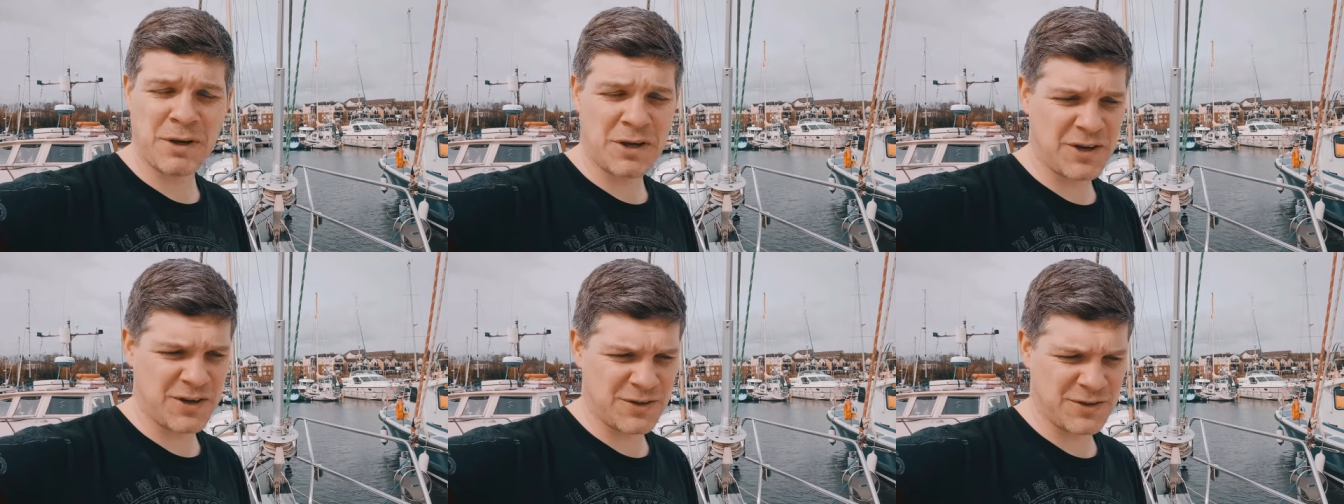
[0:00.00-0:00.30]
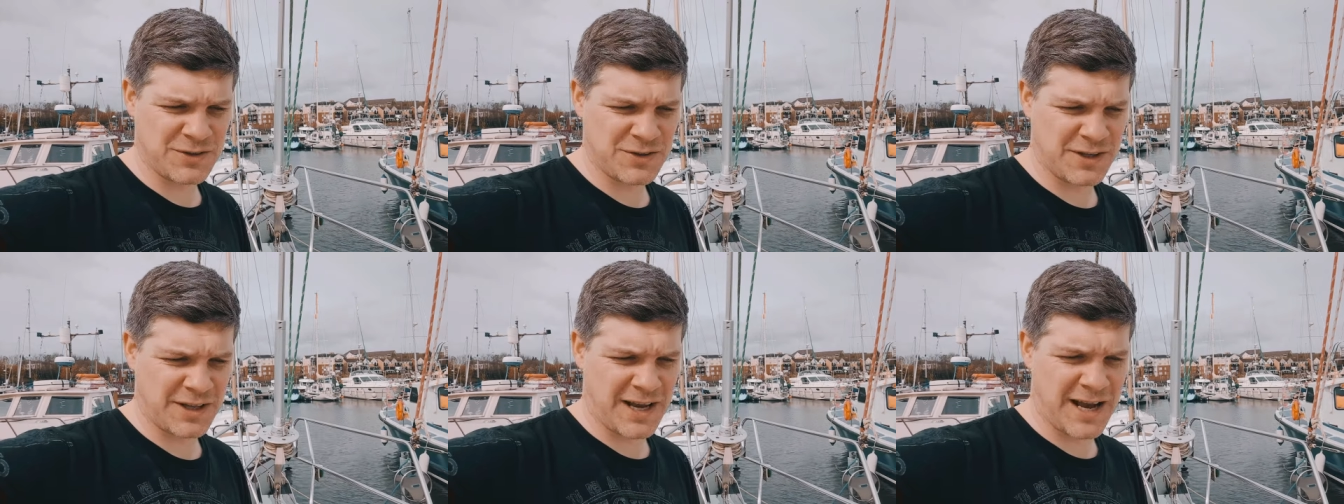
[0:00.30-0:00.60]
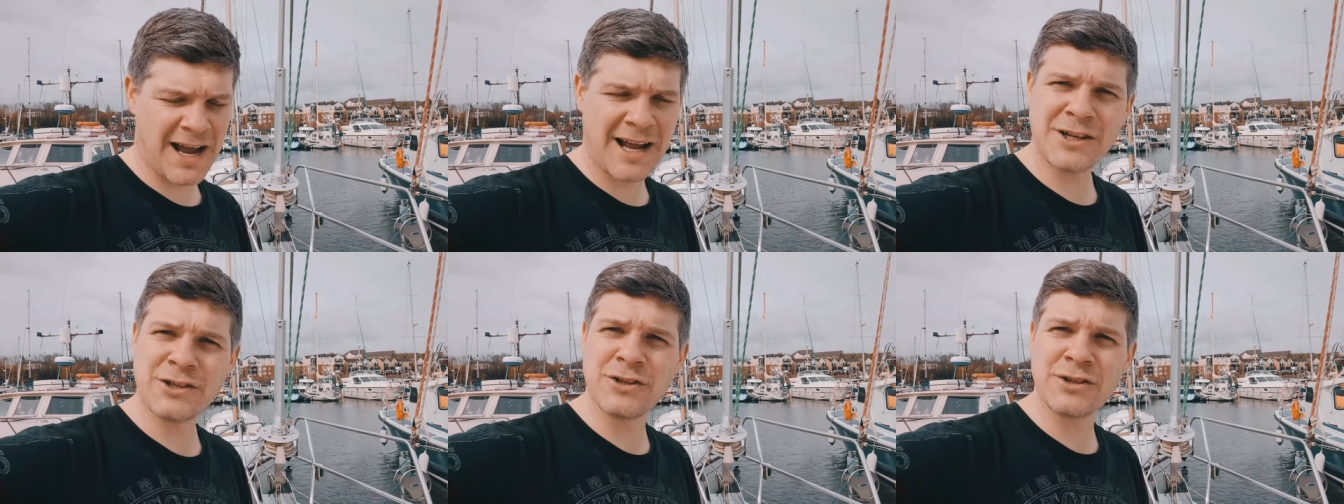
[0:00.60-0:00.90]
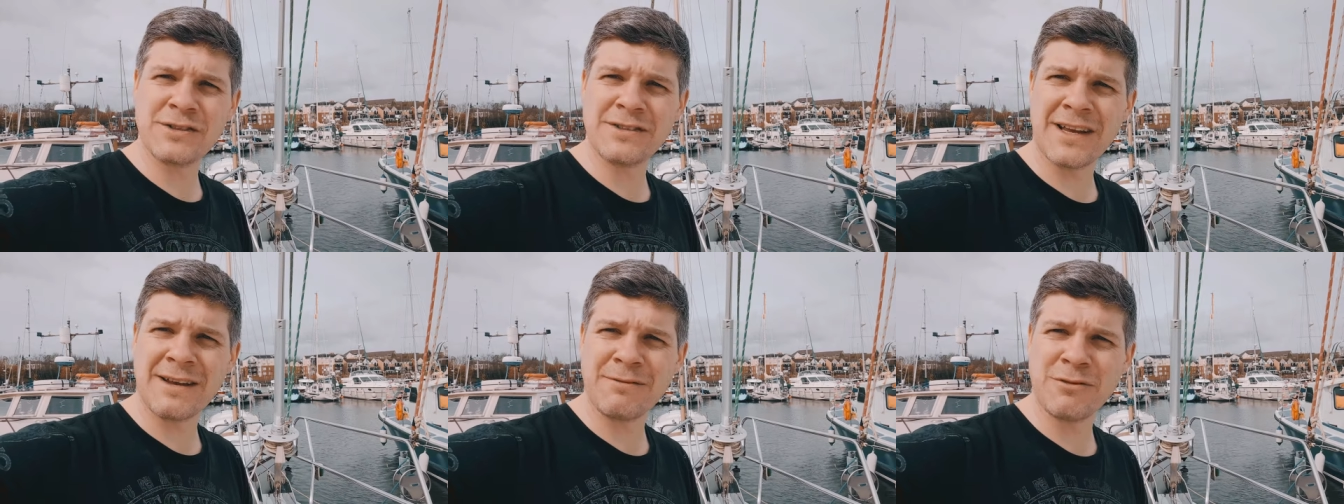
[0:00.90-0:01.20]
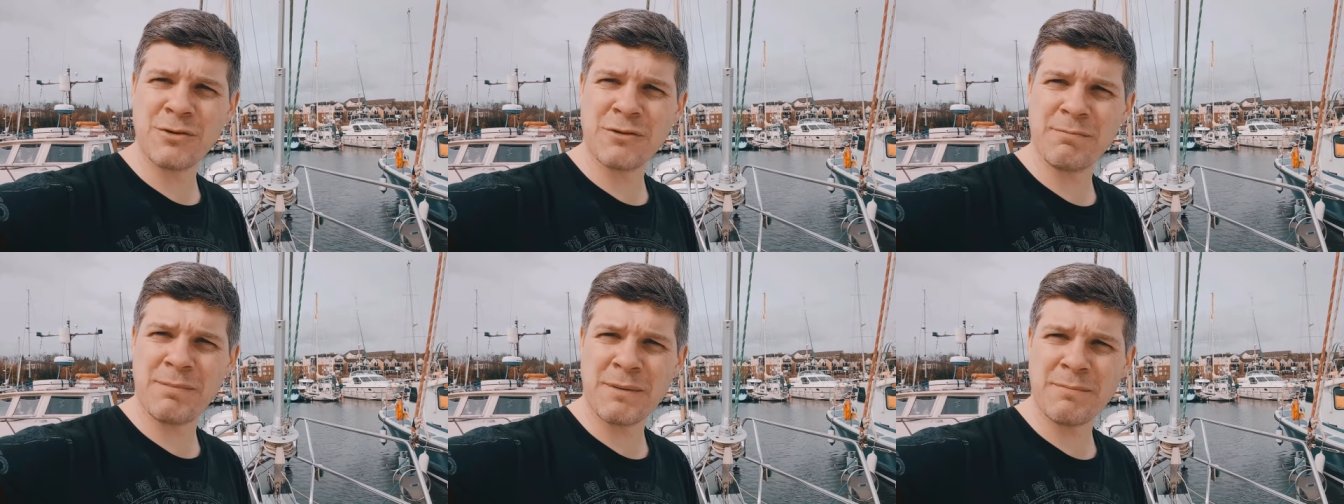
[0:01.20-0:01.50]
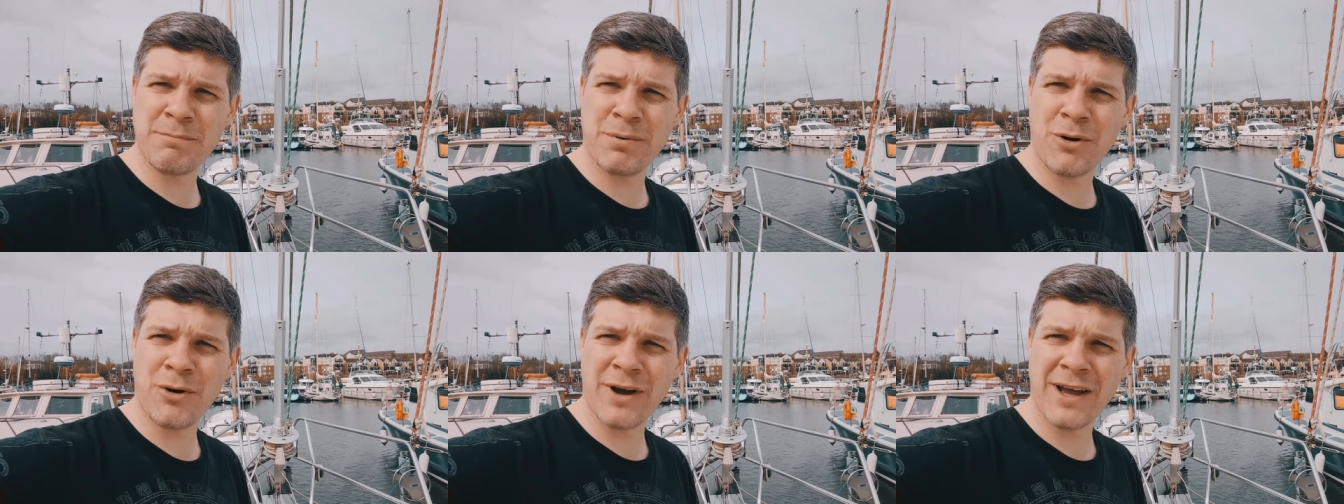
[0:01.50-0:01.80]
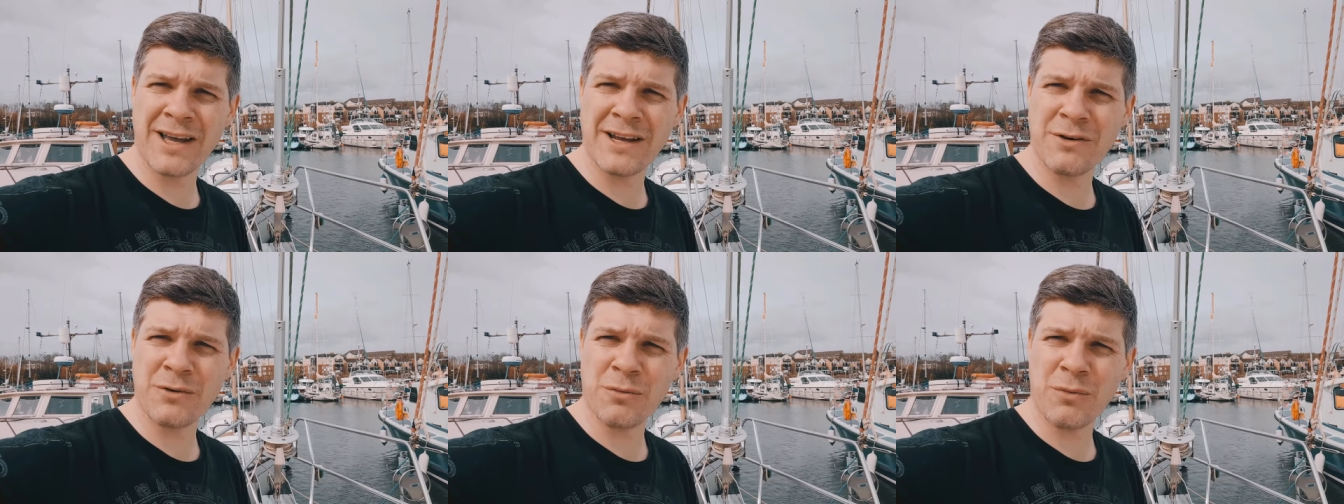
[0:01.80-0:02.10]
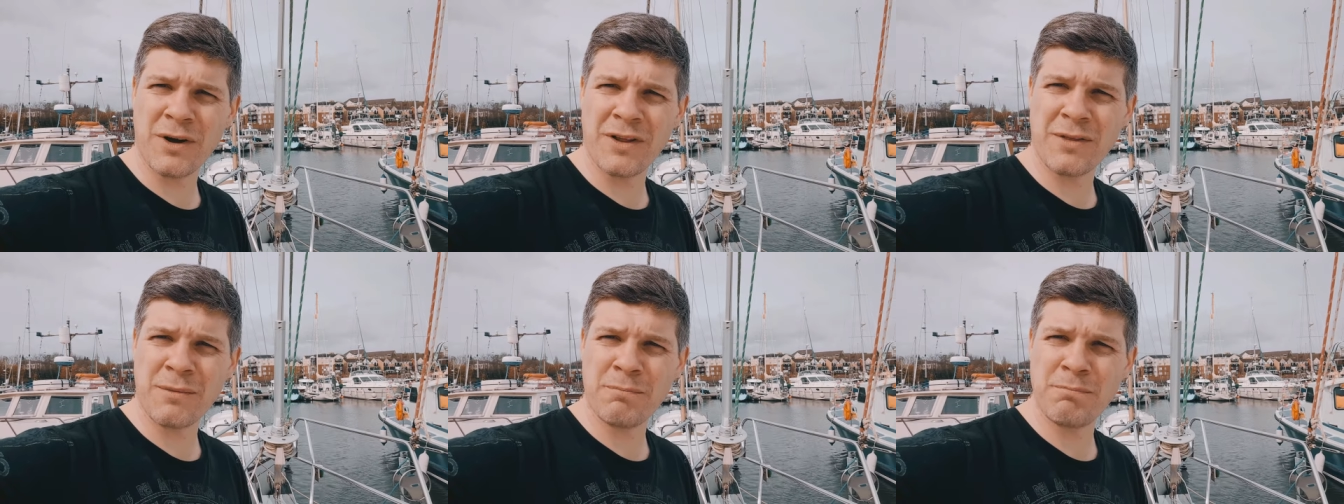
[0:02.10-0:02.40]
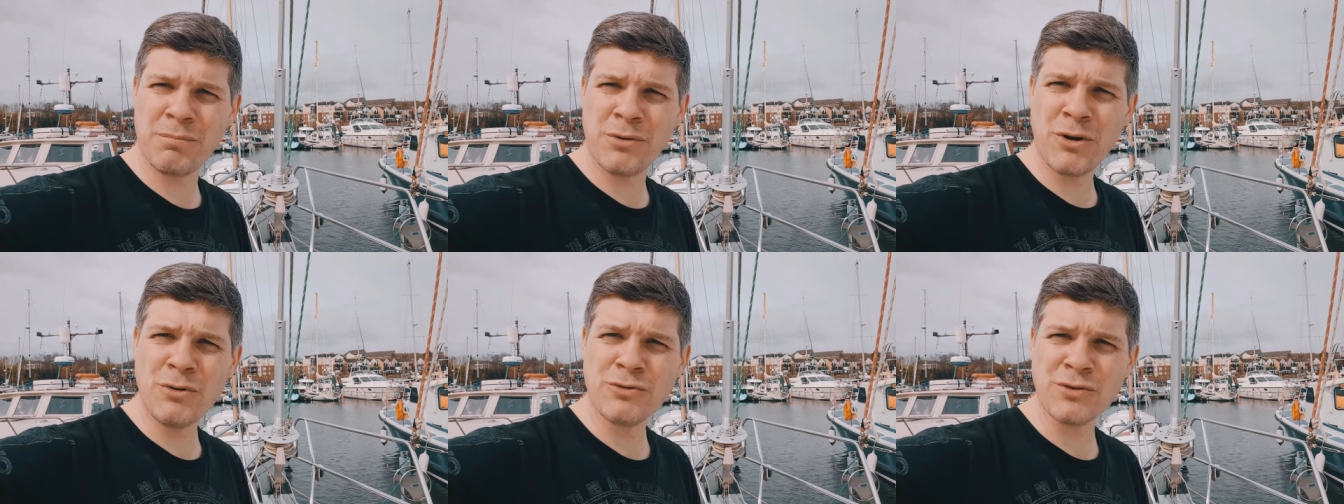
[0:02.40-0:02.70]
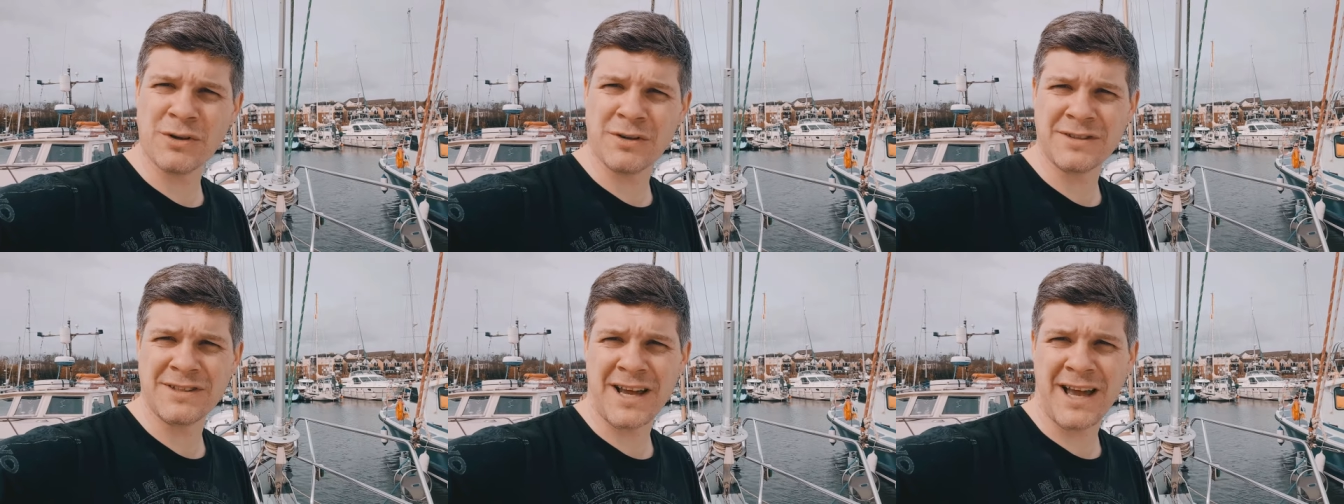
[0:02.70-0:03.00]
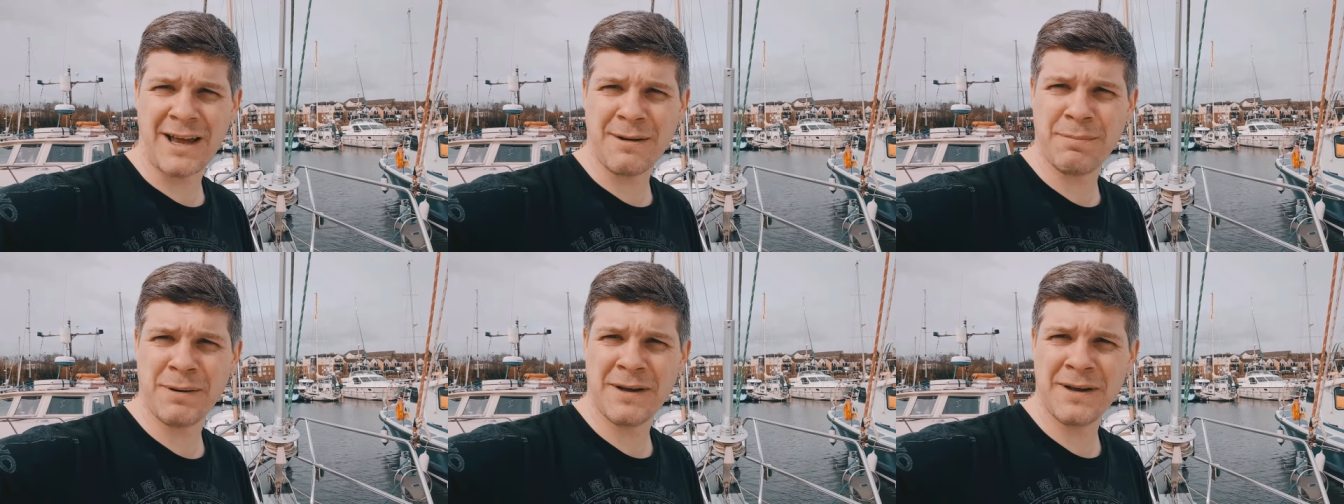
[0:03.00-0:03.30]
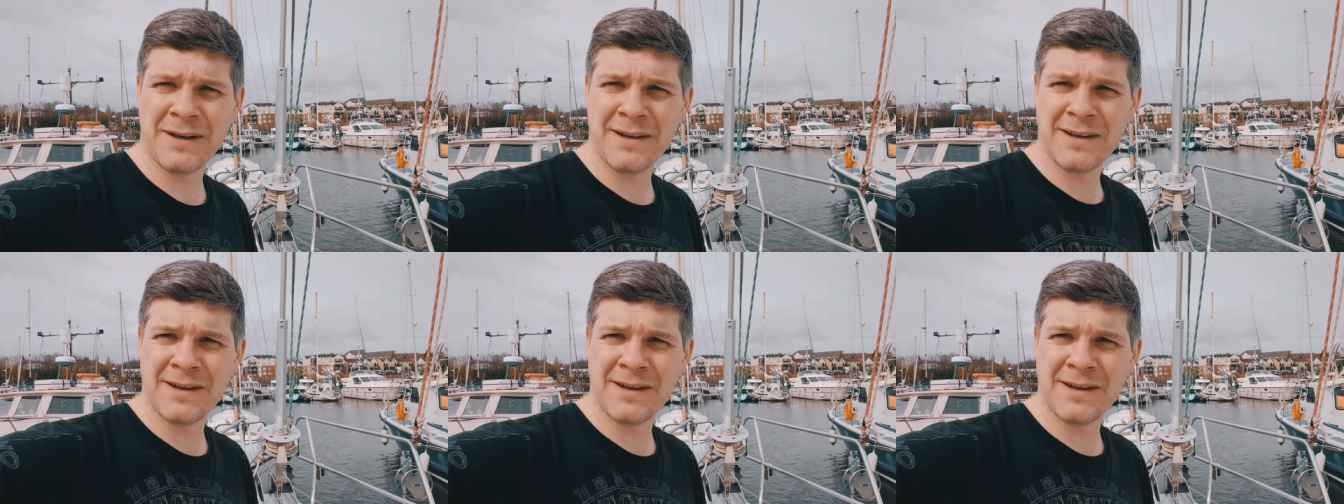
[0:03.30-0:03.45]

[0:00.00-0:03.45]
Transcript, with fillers: because the hatches seem to have been put in with butyl tape,